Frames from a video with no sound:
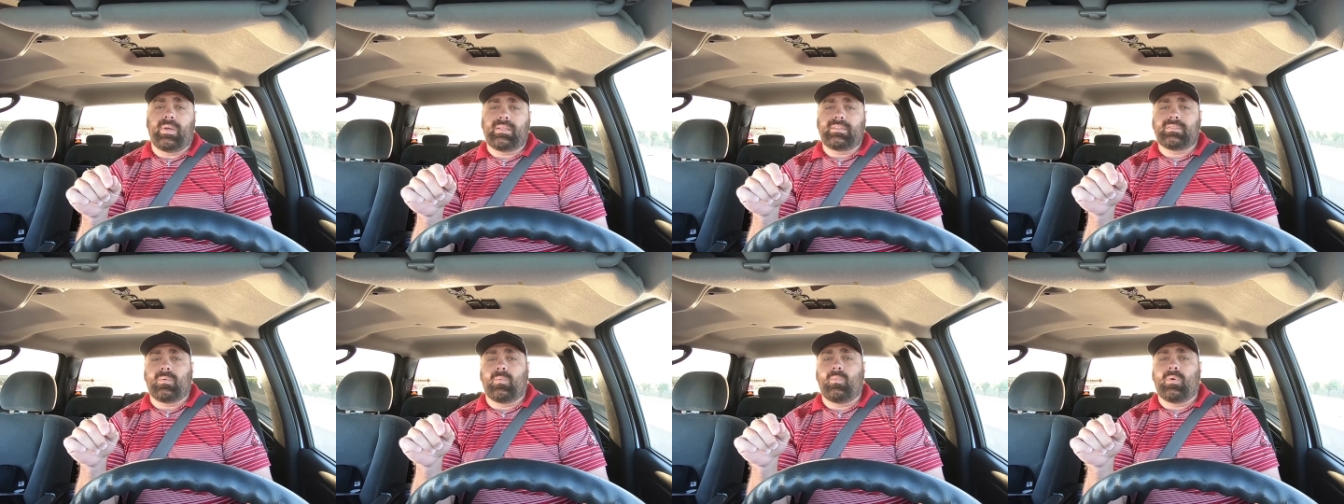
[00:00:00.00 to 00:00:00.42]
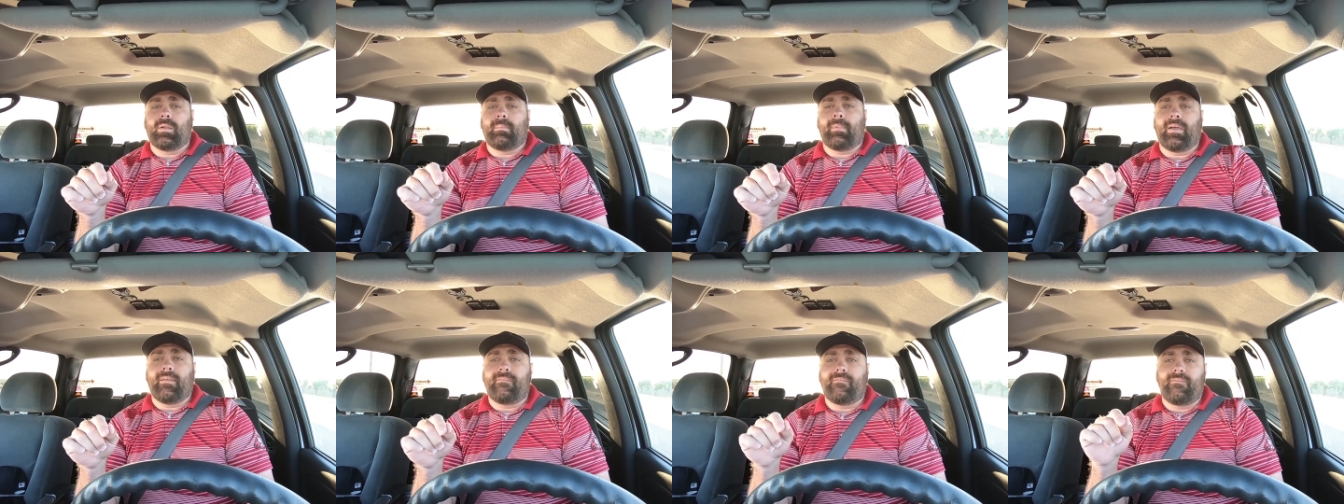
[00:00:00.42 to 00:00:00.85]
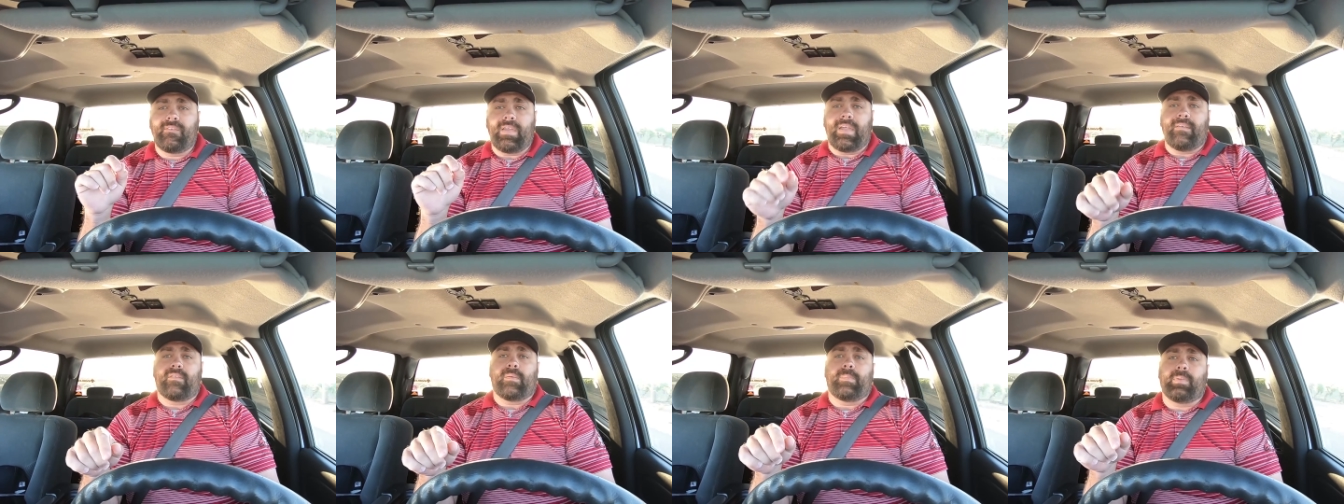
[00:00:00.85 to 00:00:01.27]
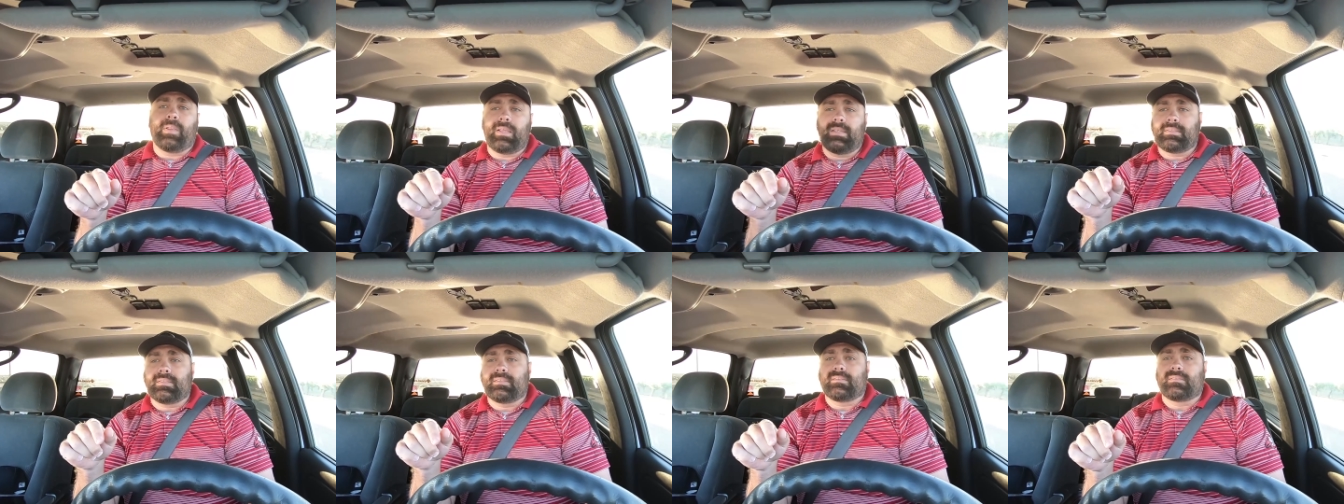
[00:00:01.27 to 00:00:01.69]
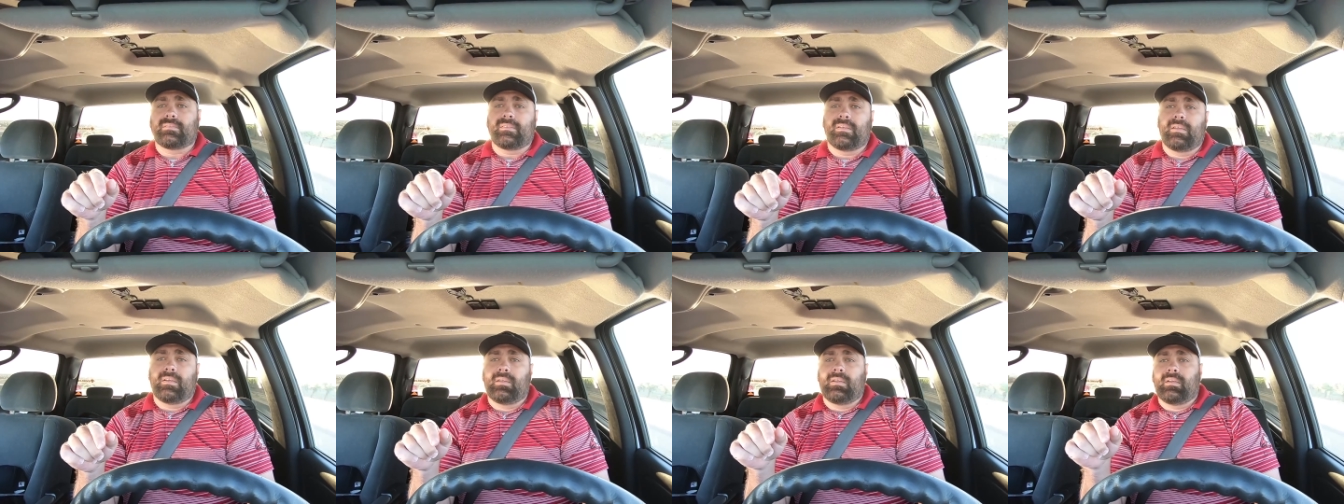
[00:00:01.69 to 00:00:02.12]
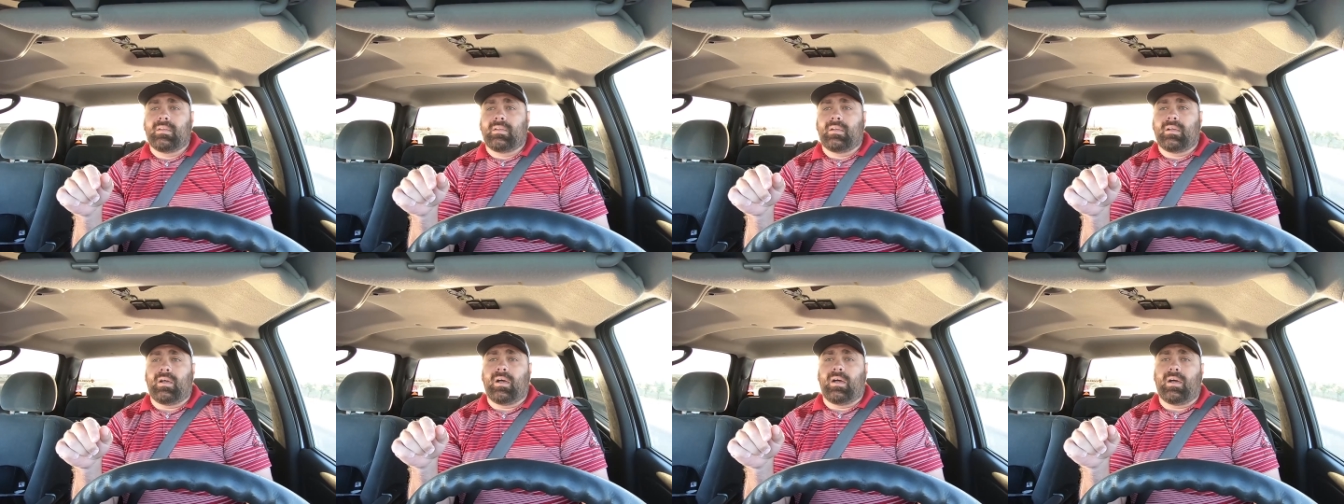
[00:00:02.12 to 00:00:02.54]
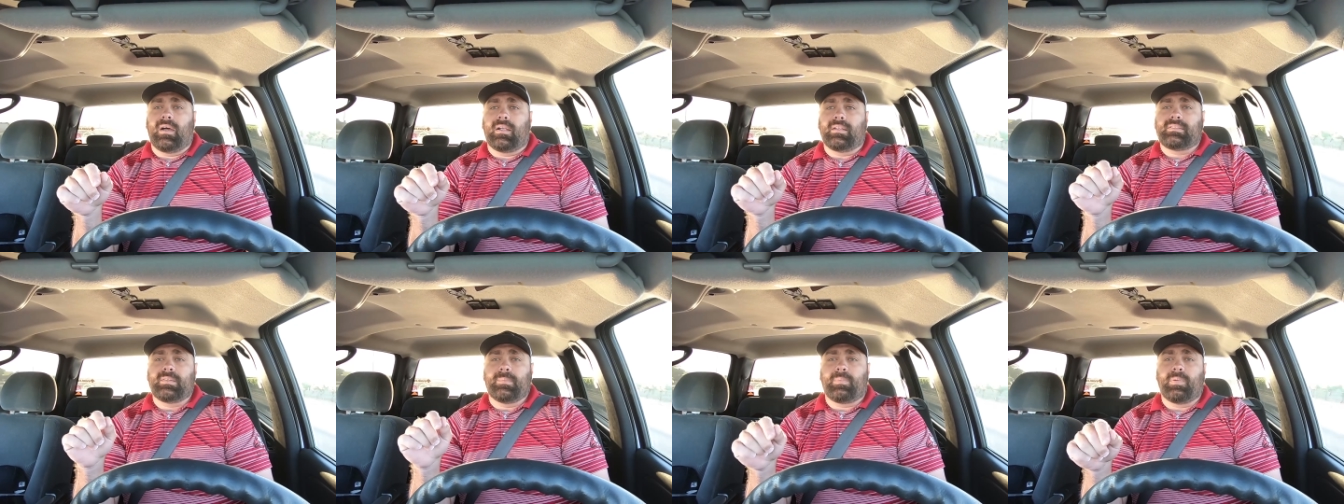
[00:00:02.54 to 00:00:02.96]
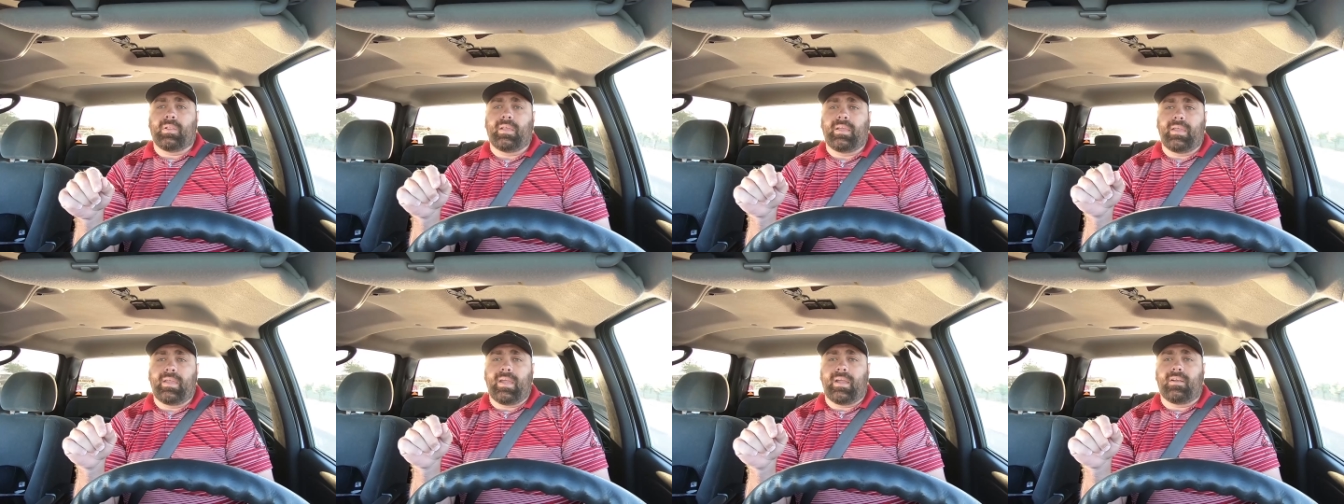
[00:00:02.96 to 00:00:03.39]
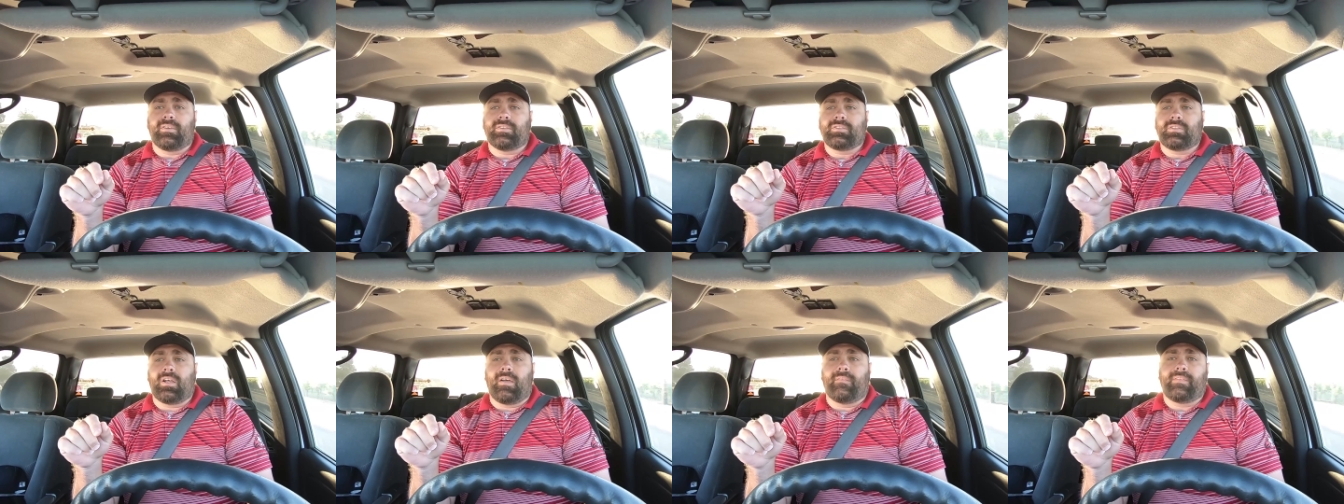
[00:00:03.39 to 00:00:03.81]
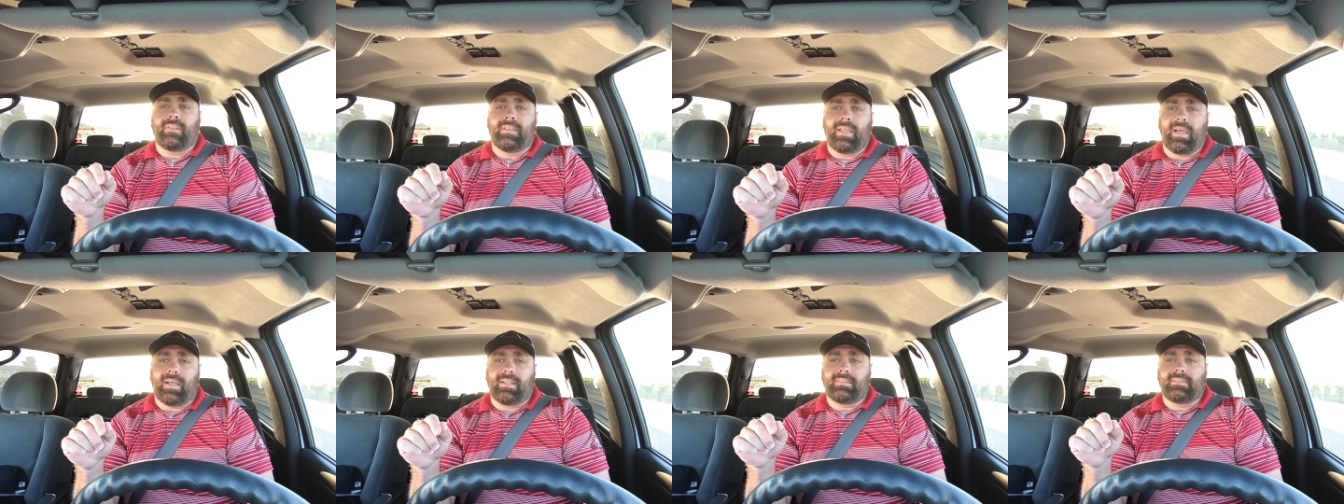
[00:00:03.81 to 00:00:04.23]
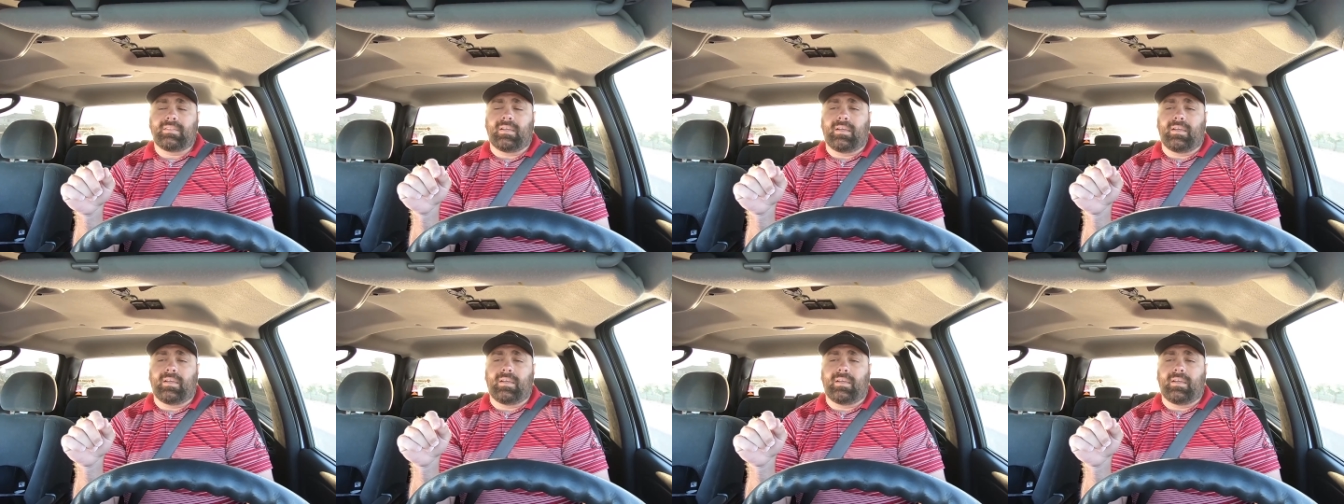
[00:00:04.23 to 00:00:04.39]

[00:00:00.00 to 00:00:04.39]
Went to one of my favorite places to play airsoft, and that